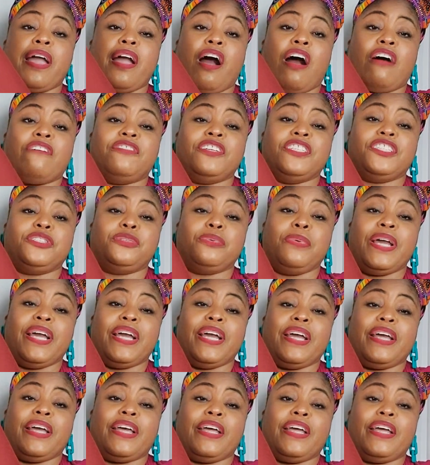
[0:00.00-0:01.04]
office
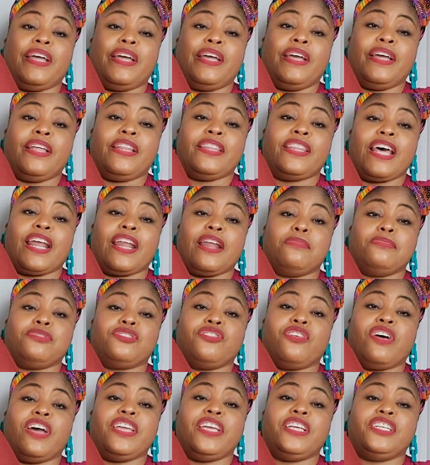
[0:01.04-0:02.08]
wear that I'm
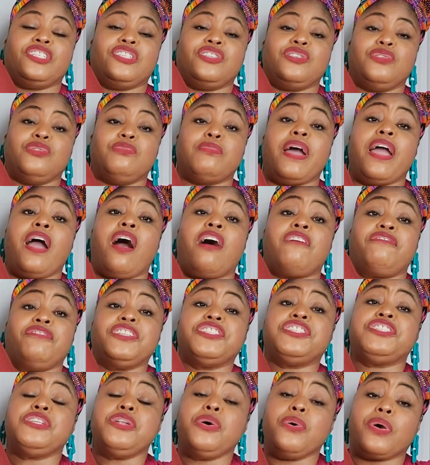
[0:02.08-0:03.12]
trying to my
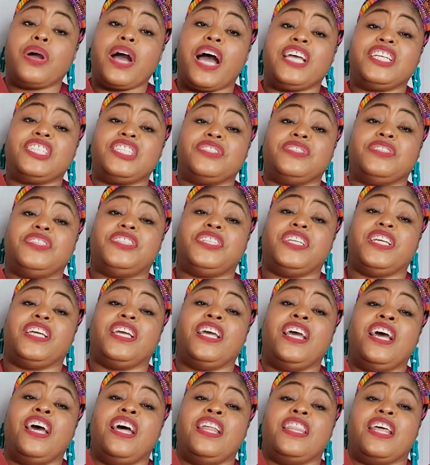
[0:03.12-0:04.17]
office look I should say
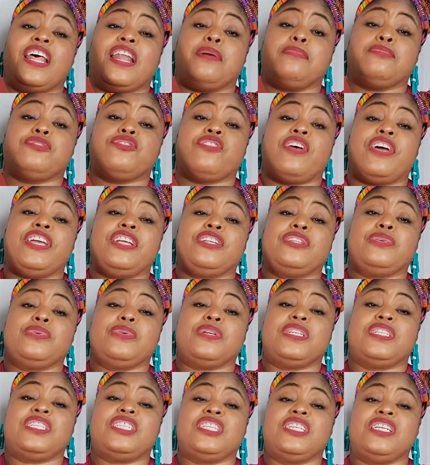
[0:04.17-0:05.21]
that I'm trying to
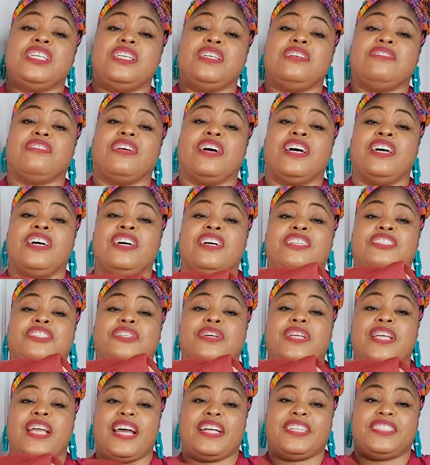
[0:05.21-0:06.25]
achieve. So
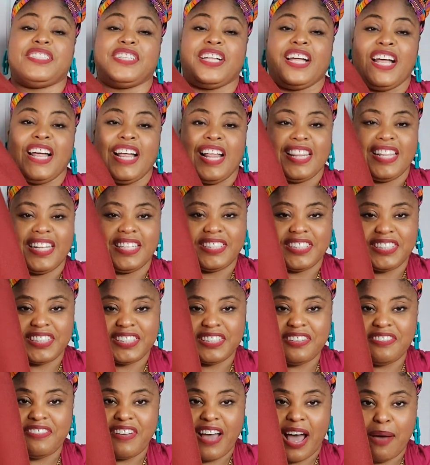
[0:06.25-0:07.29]
yes, this is
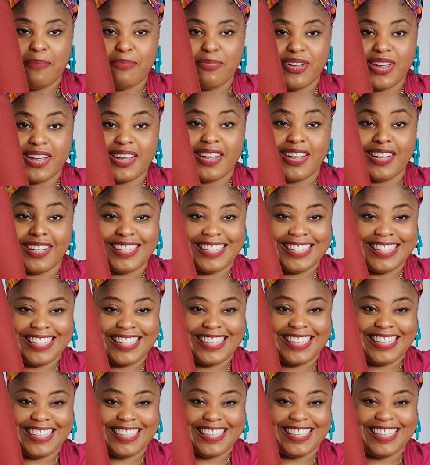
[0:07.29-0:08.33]
the fabric
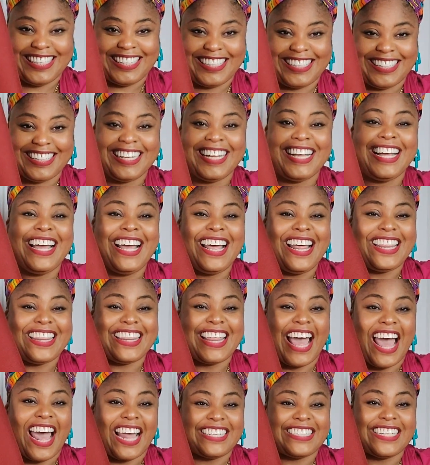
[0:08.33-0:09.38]

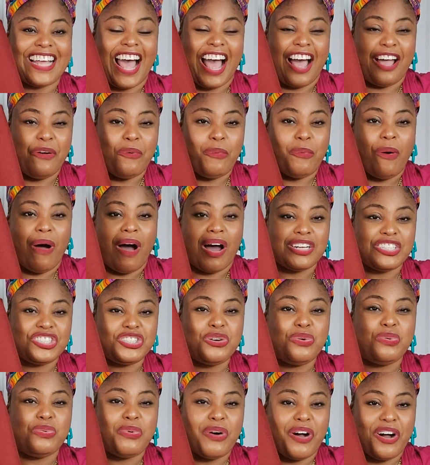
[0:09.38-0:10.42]
that I want
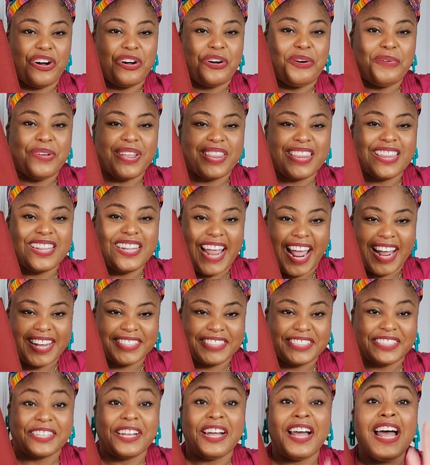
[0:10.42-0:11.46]
to work with
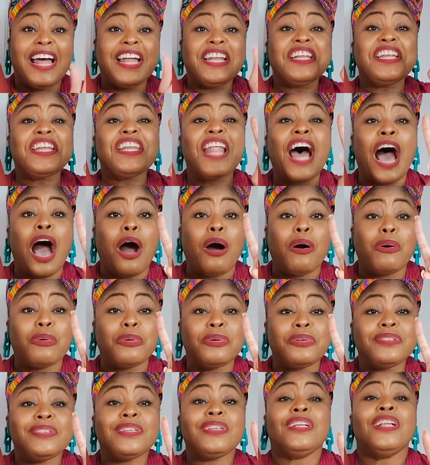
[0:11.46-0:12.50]
next. Now,